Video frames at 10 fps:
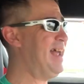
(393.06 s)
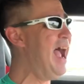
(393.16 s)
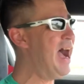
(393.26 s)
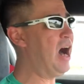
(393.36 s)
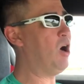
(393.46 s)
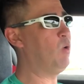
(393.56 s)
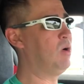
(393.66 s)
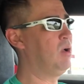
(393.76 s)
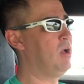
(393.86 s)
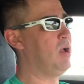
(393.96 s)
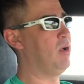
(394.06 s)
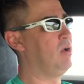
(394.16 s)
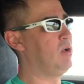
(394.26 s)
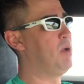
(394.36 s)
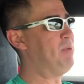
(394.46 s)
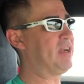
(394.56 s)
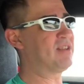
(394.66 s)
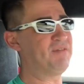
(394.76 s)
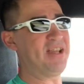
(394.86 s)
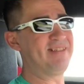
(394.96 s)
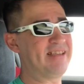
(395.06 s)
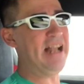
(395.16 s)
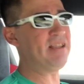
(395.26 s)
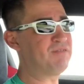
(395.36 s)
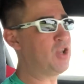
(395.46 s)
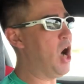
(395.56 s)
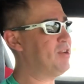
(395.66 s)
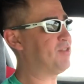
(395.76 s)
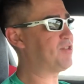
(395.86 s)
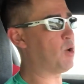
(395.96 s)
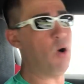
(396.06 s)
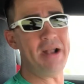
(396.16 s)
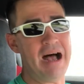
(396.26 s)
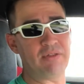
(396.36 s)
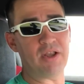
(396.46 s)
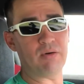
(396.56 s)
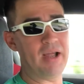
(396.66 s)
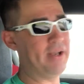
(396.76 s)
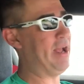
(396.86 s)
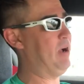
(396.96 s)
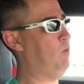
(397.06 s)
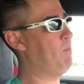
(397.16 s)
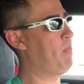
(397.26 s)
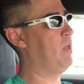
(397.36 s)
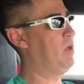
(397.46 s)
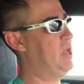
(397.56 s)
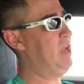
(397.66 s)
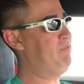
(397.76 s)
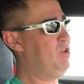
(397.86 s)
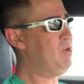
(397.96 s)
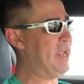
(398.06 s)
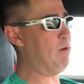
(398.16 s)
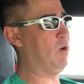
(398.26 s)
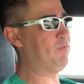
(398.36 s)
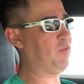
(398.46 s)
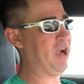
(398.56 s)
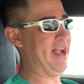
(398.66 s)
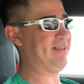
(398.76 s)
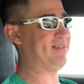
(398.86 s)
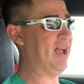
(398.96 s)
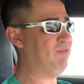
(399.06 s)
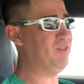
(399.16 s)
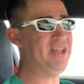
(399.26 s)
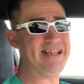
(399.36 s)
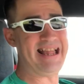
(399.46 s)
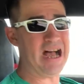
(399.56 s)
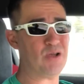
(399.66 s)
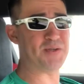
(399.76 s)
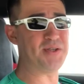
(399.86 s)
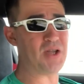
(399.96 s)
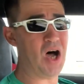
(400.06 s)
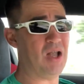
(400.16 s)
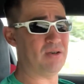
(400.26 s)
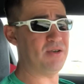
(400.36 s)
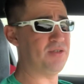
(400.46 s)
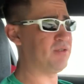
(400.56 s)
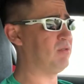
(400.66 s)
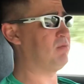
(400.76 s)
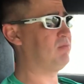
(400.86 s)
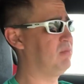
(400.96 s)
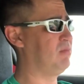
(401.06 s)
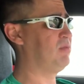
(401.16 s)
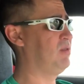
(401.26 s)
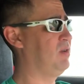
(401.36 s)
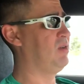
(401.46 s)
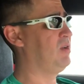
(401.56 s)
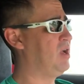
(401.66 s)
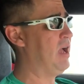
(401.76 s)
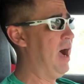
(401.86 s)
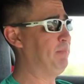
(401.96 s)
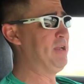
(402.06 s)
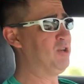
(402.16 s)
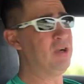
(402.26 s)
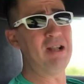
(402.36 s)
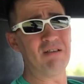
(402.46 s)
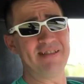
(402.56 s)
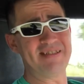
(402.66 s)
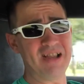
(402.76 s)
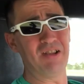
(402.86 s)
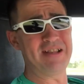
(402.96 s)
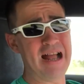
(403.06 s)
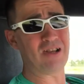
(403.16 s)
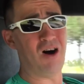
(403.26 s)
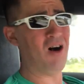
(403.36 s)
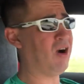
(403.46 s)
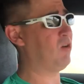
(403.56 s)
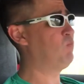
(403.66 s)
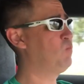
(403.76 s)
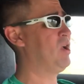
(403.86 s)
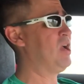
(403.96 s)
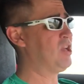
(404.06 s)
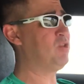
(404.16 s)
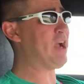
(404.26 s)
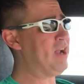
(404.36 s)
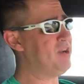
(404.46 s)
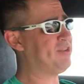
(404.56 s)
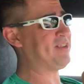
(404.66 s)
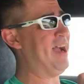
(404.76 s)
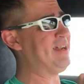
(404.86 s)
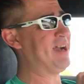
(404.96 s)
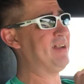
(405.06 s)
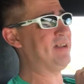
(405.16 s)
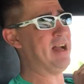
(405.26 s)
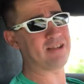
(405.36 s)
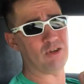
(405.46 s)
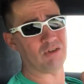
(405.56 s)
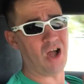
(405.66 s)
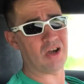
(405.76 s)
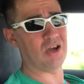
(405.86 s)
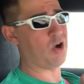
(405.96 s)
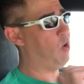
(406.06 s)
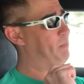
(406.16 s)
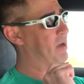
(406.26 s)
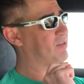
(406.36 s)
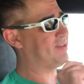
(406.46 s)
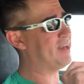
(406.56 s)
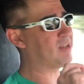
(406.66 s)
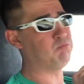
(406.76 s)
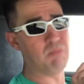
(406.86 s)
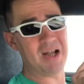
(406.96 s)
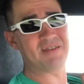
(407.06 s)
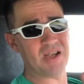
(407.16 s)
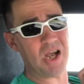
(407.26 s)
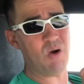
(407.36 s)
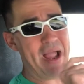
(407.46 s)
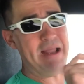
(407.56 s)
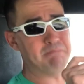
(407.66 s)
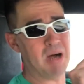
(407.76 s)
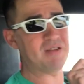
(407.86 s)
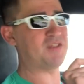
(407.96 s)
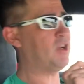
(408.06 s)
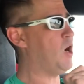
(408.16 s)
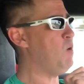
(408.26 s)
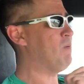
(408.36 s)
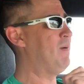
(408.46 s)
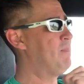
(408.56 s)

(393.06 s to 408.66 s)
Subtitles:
Now, because of the incentives Dodge is throwing out there right now, if you get one for like $70,000, I mean, you're literally stealing that car. You got to understand, guys, and not so long ago, about 6 months ago, 8 months ago,